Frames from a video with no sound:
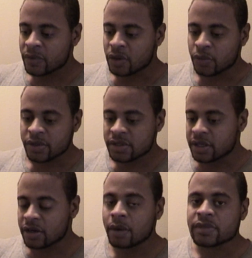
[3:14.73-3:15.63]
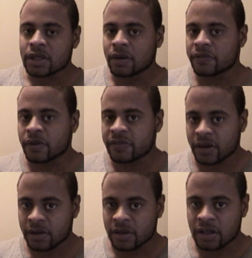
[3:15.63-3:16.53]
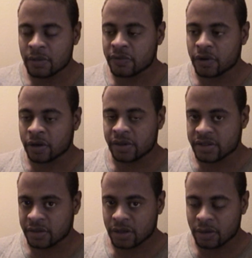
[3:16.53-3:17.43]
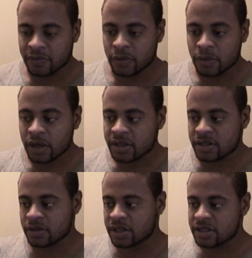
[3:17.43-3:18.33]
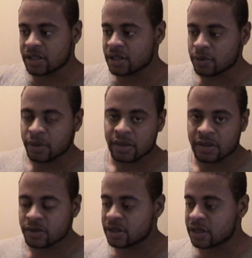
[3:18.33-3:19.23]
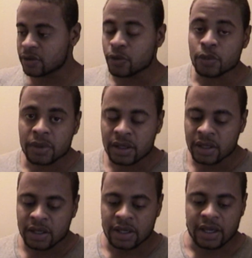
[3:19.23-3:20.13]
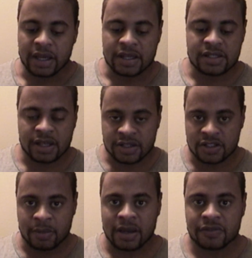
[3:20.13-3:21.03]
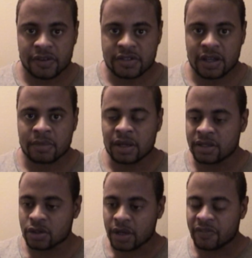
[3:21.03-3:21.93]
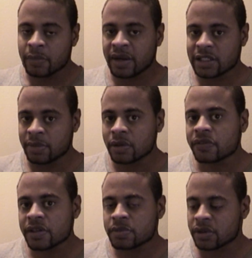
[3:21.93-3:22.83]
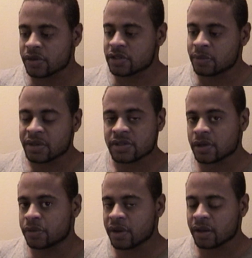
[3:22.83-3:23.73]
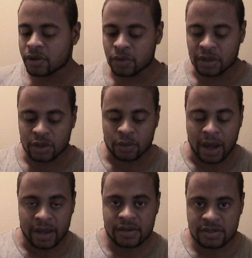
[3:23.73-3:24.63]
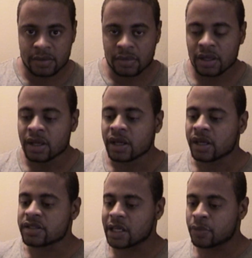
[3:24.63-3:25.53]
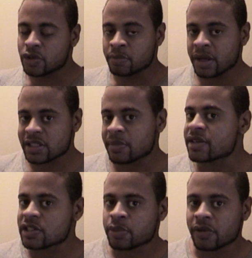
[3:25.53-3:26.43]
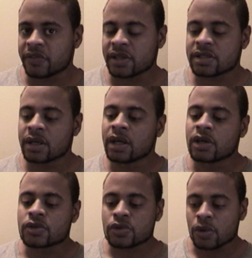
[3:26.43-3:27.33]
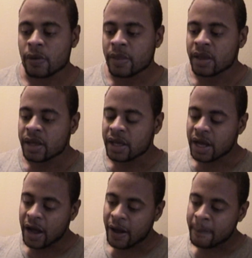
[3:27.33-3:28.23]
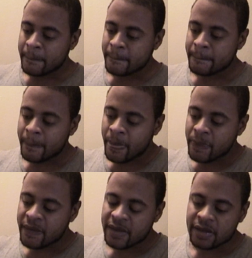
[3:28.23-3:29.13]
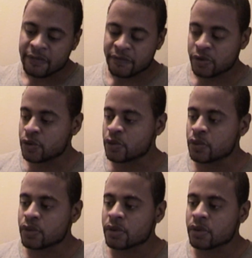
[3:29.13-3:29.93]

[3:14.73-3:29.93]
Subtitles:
once they come for a reason. They come for work. It's not getting anywhere. They're not getting at home, and there's demand for them, and so everybody benefits because the business owner who hires them is able to maximize his profits. So, um, if you